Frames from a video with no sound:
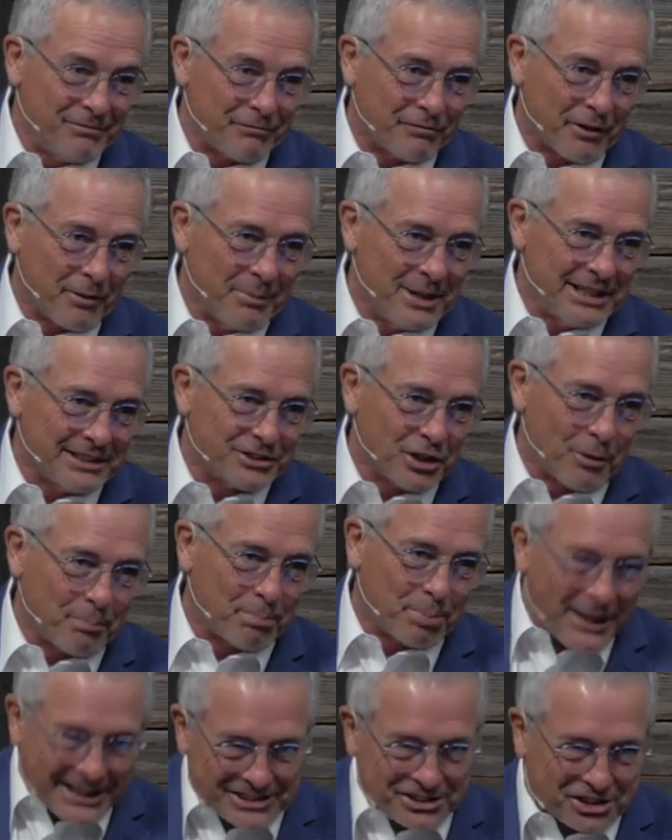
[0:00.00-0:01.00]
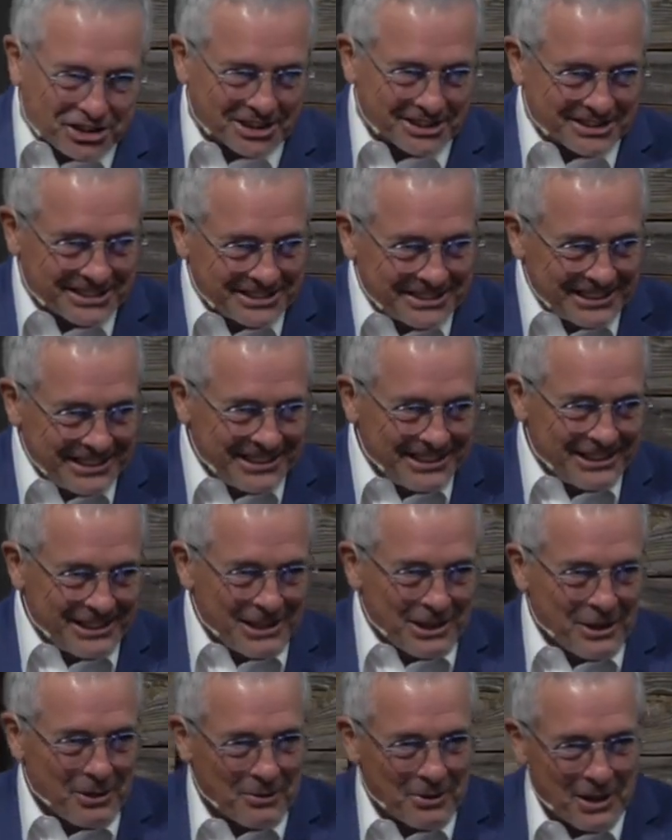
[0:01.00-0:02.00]
from his oppression
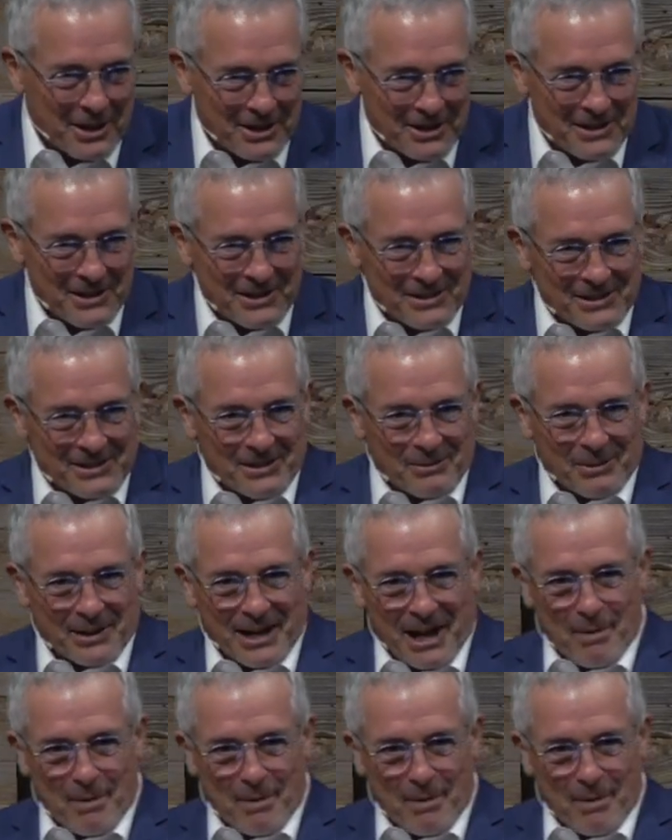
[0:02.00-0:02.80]
when